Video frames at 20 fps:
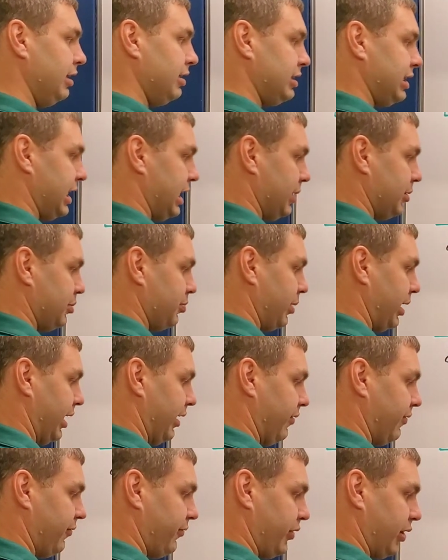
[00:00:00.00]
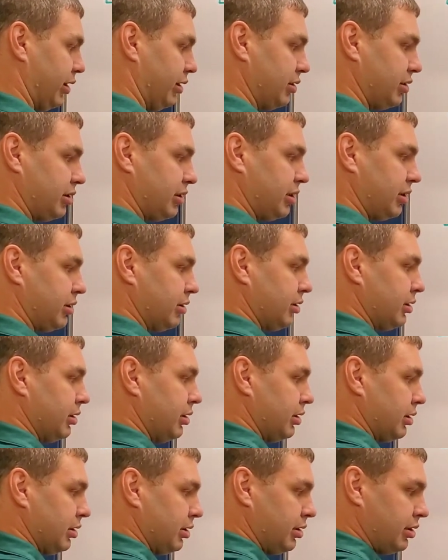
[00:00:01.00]
times my first,
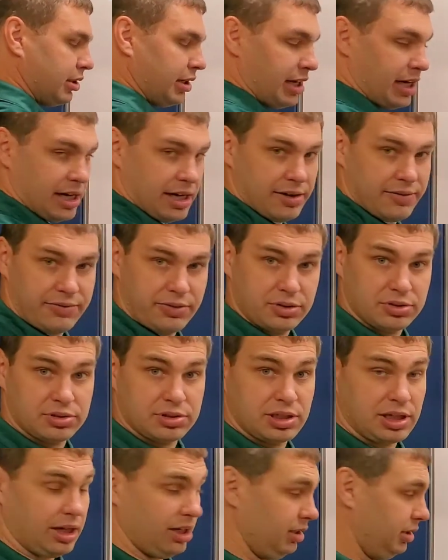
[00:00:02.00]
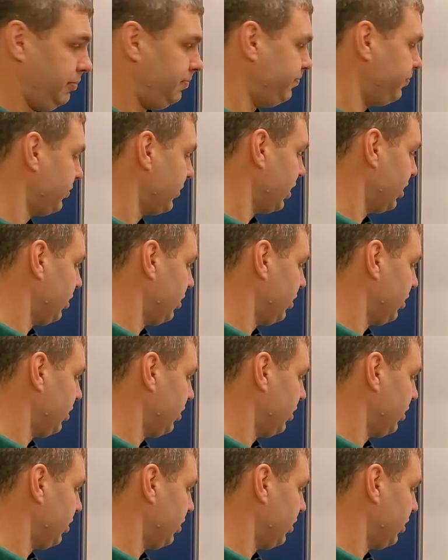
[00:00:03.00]
uh, first column.